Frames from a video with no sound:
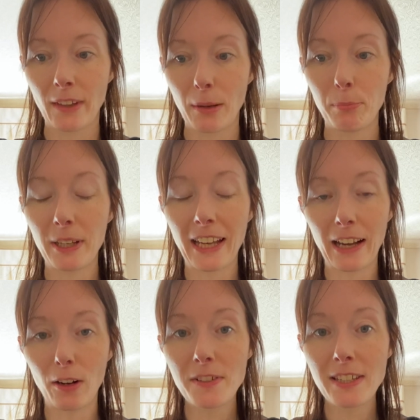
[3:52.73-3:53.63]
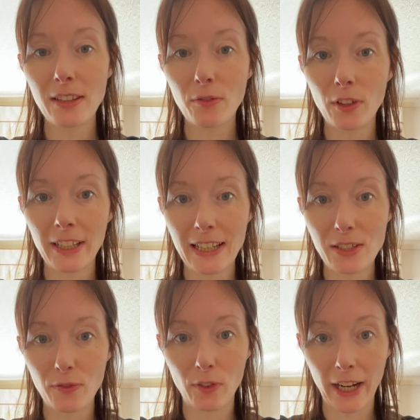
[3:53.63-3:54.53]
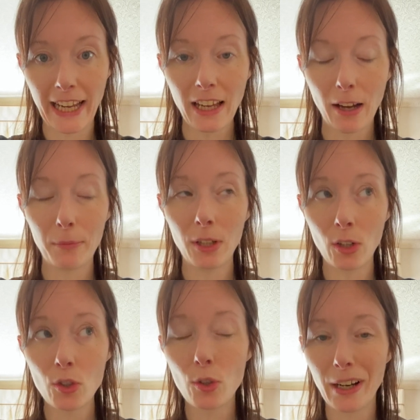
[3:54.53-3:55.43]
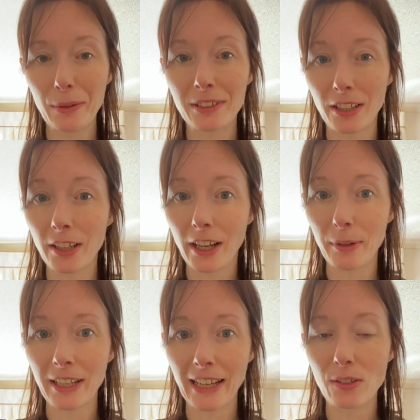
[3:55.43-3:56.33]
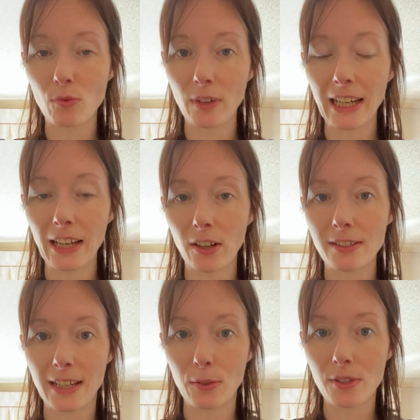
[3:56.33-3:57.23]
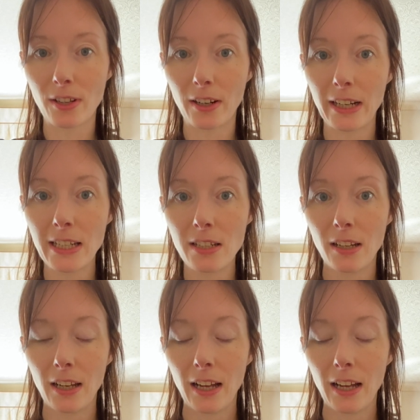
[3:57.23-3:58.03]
But yeah, obviously the running is free. I'm not sure how it's going to go when it gets really hot outside.